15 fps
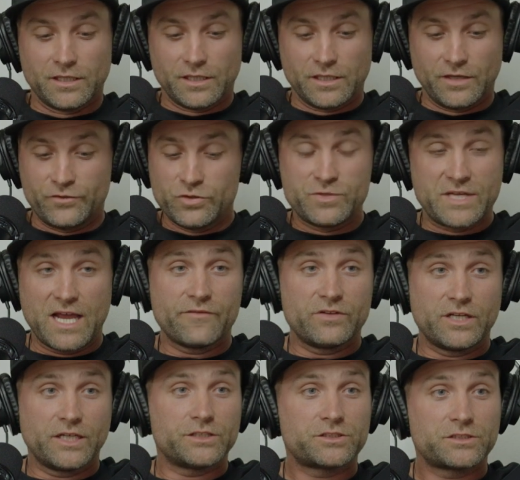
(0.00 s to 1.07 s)
if you gave an
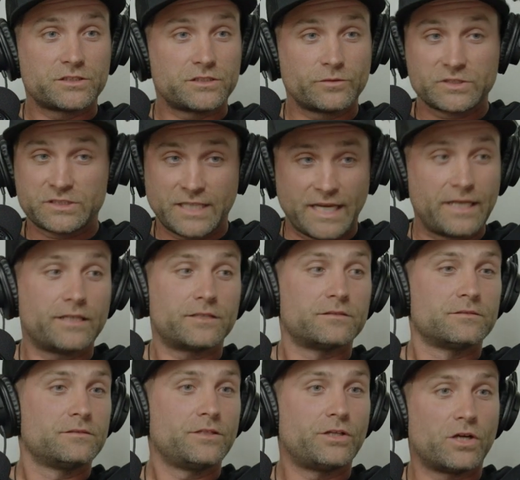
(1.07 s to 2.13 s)
inch, it was taken,
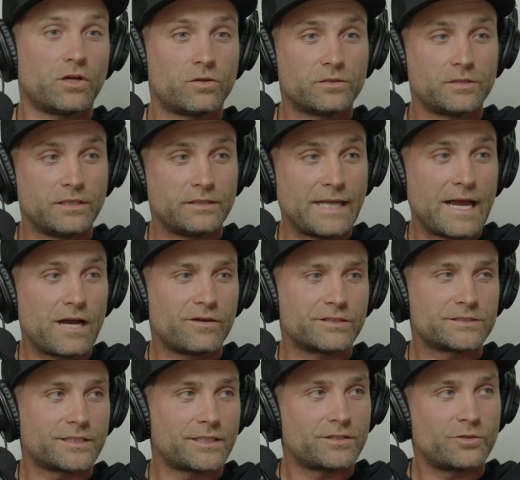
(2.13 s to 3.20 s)
and now
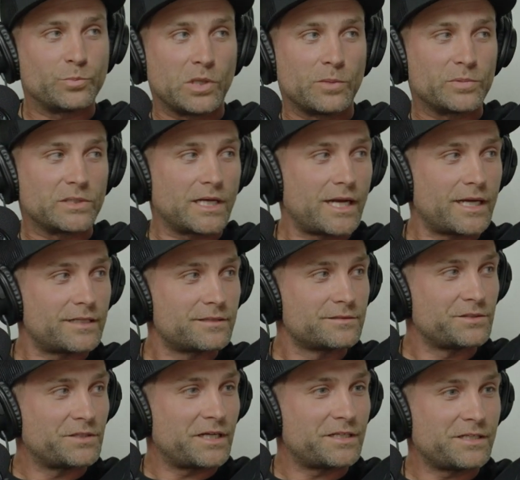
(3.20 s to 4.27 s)
it's like you bump a guy,
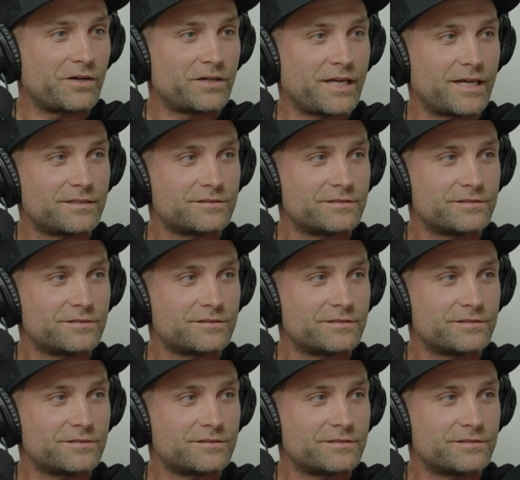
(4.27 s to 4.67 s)
you get yelled at,